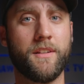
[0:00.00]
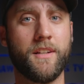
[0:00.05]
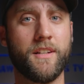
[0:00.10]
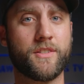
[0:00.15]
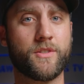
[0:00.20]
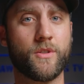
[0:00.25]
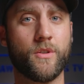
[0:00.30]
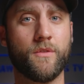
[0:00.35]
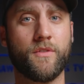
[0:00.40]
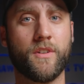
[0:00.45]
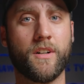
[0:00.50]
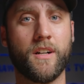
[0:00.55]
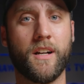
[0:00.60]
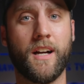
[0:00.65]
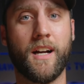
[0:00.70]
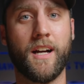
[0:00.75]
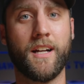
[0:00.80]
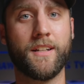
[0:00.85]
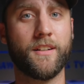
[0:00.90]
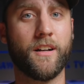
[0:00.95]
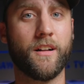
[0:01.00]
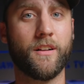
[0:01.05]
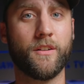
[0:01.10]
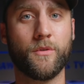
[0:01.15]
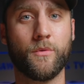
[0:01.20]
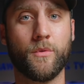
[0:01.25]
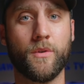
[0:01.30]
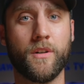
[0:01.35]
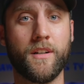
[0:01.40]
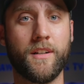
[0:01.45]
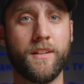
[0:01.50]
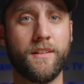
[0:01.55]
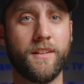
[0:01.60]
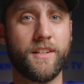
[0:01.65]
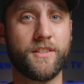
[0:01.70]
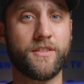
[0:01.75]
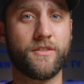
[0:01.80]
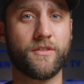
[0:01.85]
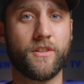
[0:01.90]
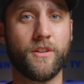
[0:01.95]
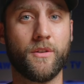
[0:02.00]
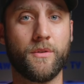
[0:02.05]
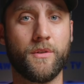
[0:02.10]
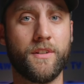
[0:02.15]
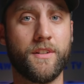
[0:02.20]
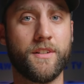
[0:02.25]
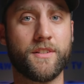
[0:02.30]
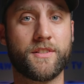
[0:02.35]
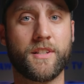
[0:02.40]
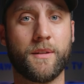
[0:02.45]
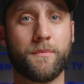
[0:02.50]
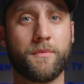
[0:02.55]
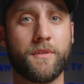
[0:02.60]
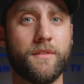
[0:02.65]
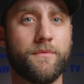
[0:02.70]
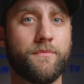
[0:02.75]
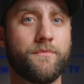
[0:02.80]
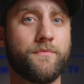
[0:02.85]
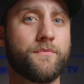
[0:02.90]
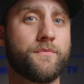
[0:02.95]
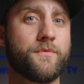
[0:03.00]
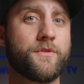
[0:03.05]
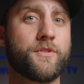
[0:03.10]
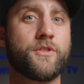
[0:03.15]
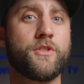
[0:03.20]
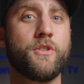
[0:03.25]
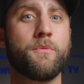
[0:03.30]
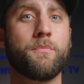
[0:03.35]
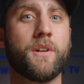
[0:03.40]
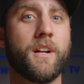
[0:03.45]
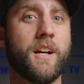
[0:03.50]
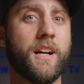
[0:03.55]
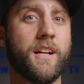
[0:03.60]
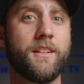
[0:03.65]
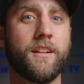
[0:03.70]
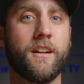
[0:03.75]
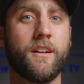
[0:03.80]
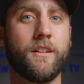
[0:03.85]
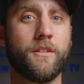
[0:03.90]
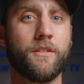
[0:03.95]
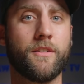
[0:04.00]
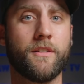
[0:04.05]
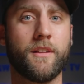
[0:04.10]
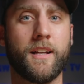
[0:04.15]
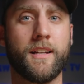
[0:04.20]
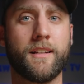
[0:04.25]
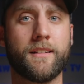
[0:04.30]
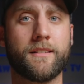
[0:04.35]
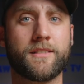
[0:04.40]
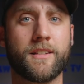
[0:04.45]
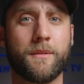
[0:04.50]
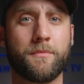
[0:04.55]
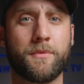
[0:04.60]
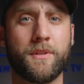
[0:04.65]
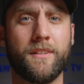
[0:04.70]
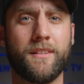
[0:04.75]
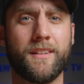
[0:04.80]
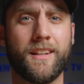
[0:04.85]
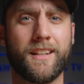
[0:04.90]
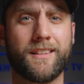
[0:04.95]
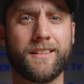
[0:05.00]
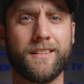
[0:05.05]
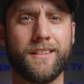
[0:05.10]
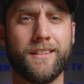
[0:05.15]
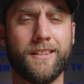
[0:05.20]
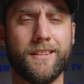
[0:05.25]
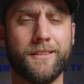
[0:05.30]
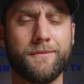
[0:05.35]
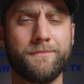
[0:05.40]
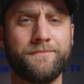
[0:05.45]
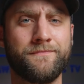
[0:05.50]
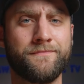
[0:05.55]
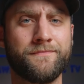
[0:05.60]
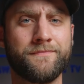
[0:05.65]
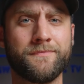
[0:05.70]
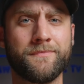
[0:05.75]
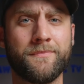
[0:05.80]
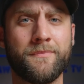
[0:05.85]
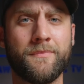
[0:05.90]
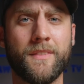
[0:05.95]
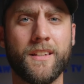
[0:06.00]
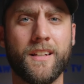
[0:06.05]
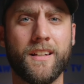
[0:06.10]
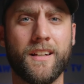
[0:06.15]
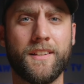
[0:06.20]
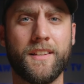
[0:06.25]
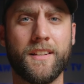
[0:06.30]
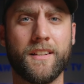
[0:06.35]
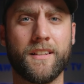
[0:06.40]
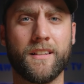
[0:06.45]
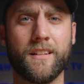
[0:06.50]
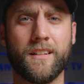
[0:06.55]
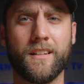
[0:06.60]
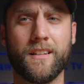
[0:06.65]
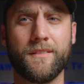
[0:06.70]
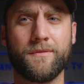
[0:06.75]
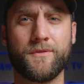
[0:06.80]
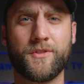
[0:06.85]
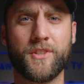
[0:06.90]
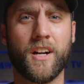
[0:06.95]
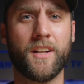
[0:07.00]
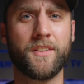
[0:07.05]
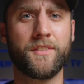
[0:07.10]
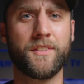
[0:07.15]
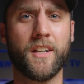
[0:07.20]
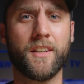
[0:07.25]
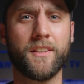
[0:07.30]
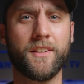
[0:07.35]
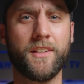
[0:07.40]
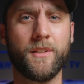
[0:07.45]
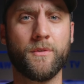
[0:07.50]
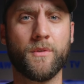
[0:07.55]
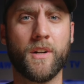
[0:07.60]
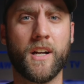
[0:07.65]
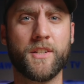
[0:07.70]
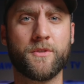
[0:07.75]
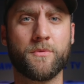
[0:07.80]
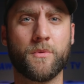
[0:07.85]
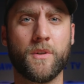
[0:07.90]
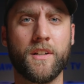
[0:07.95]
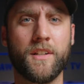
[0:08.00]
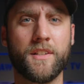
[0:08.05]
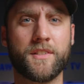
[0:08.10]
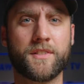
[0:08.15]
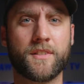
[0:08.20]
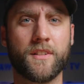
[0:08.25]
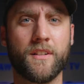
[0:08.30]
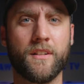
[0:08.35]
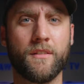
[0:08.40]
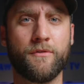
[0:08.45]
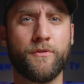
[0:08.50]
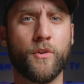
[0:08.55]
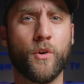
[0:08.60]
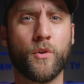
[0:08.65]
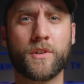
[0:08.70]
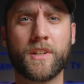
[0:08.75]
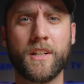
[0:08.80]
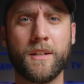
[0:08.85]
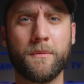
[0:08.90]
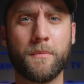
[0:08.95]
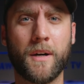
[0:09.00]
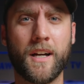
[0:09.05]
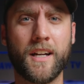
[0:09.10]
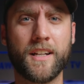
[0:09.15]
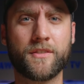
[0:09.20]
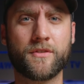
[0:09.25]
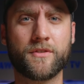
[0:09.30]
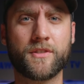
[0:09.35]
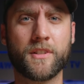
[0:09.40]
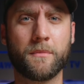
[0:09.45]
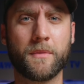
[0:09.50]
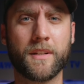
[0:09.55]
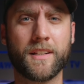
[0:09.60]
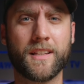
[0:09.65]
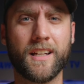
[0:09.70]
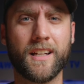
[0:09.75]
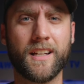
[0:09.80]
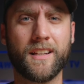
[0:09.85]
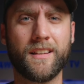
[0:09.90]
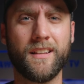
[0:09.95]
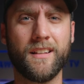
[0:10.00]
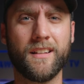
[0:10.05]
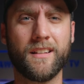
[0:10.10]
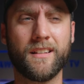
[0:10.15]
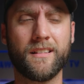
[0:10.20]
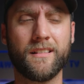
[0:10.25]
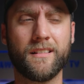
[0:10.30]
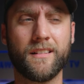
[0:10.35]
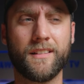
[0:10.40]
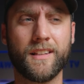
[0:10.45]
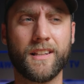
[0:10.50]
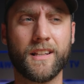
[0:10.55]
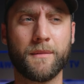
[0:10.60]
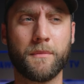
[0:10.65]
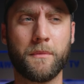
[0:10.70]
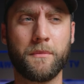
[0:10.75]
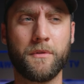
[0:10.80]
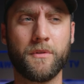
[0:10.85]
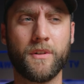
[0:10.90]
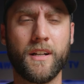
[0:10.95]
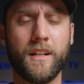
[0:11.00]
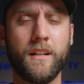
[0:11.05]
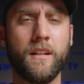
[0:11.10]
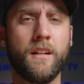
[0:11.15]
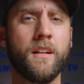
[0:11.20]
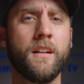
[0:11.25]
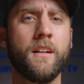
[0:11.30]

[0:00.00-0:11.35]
this over a high dollar one unless you're going into something super high dollar, like something like the, I think John Dudley rides one. It's the Vulcan bikes or something like that, I think that might be right.